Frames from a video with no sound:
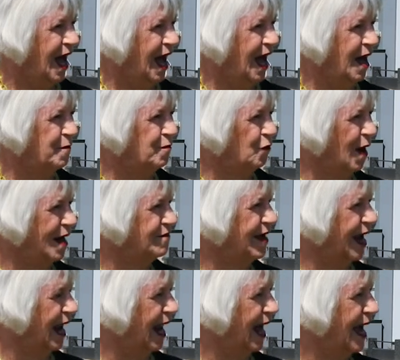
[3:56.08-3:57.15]
One of
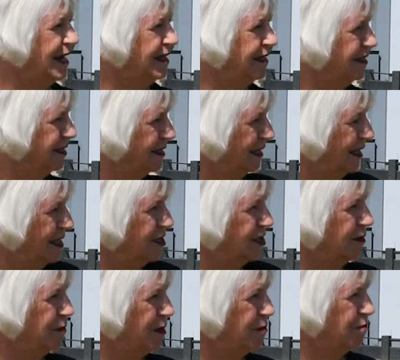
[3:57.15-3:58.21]
our ladies,
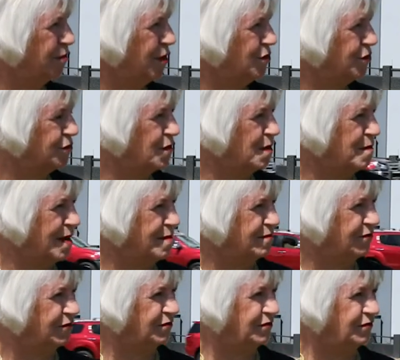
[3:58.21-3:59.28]
Elizabeth Booth,
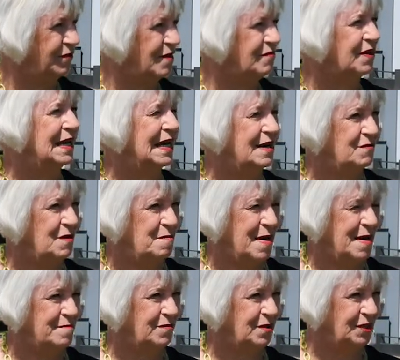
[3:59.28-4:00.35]
vividly
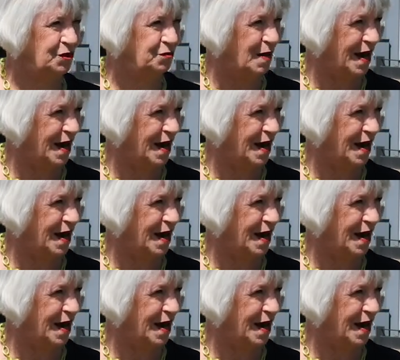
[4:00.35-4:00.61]
remembers